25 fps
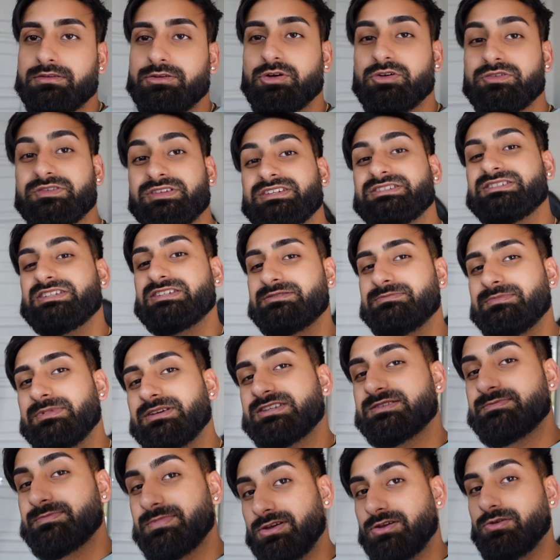Those are just my
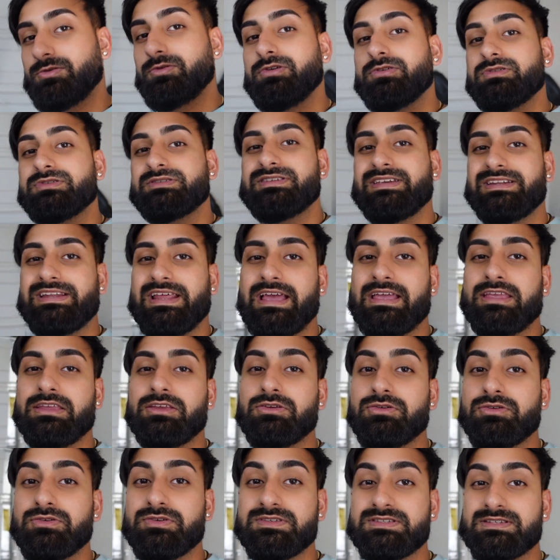spare wheels that I
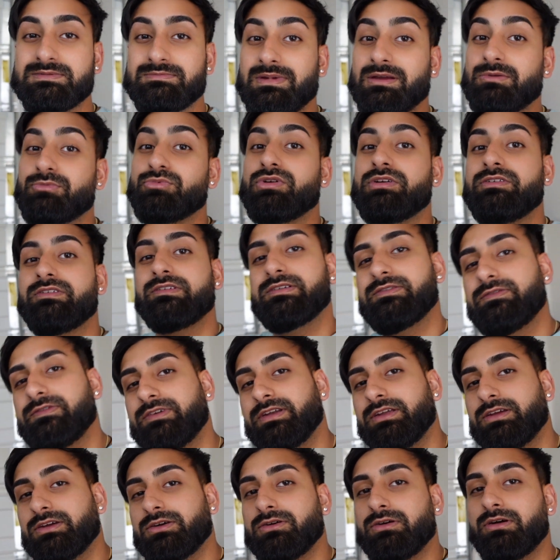used in my previous
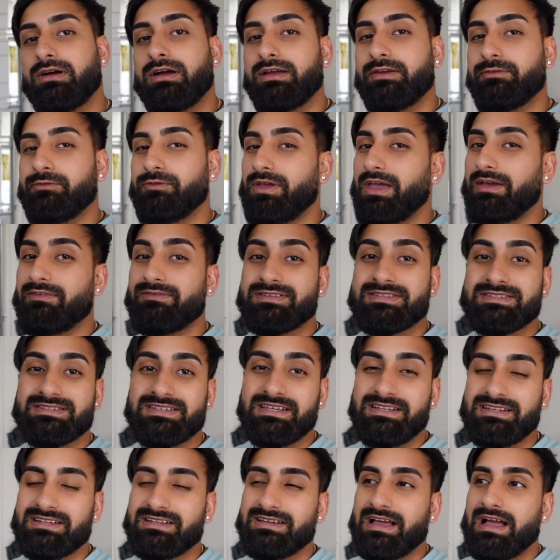video. If you haven't
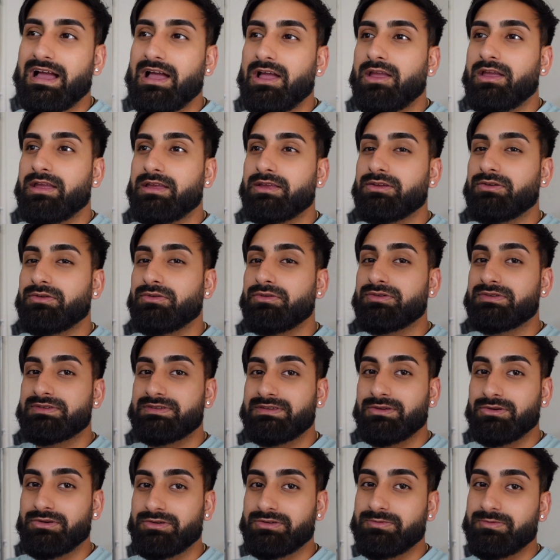seen it, I used
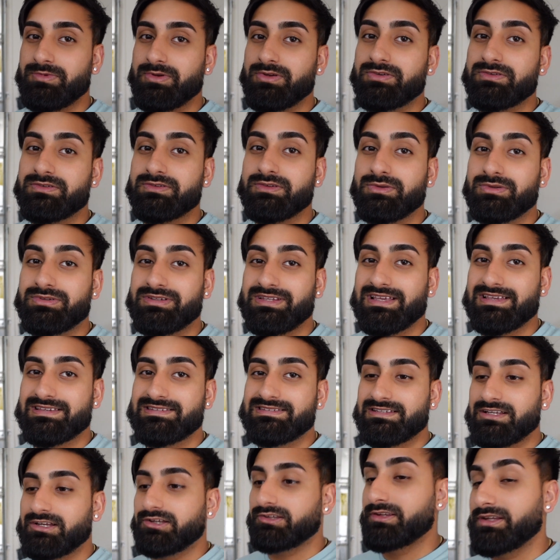those wheels to
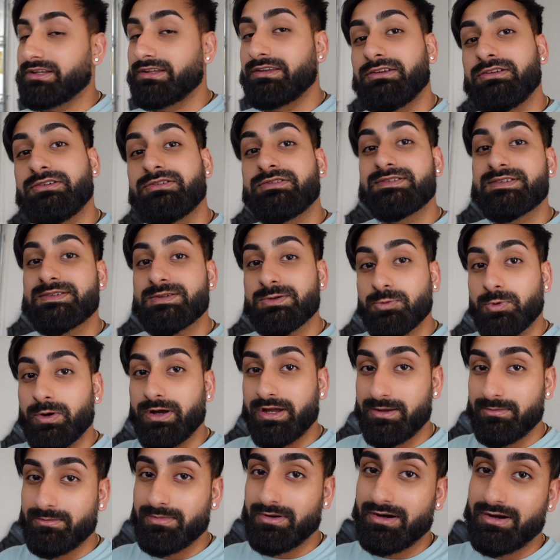test out the new
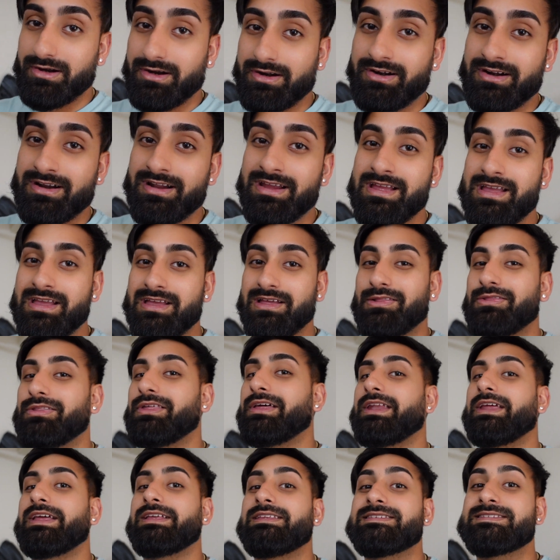sway bar that
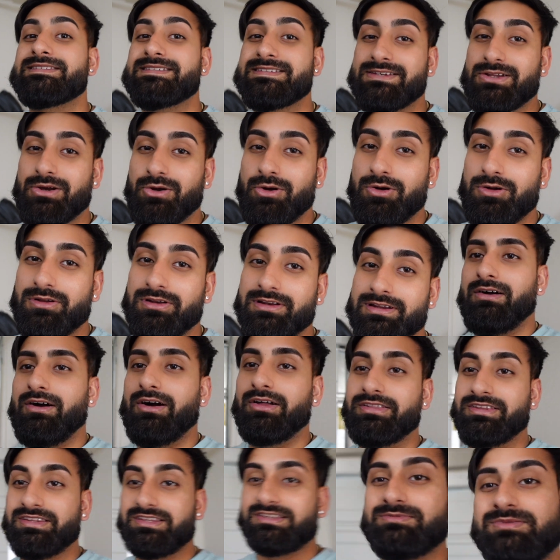I installed
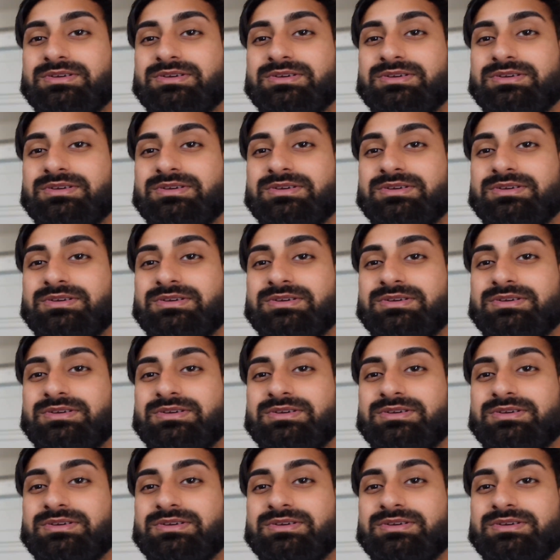on this